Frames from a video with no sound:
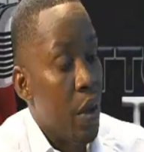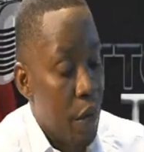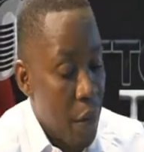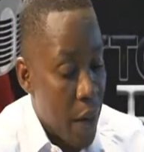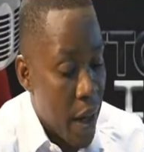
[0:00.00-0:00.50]
if
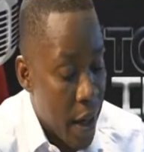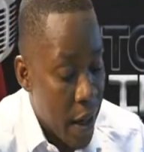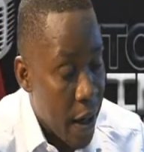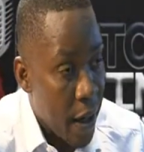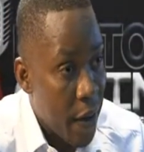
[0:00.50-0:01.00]
you are
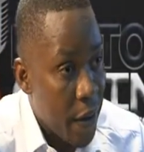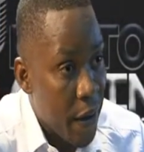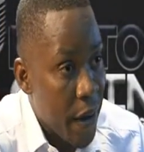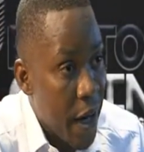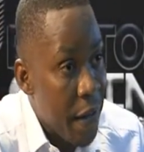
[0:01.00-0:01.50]

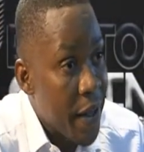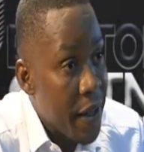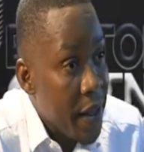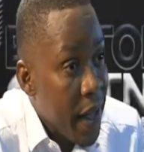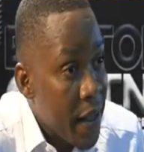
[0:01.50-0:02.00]
carrier
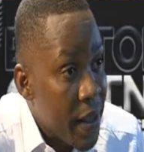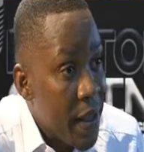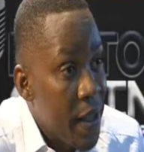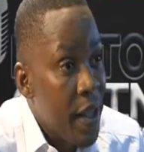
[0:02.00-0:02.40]
state,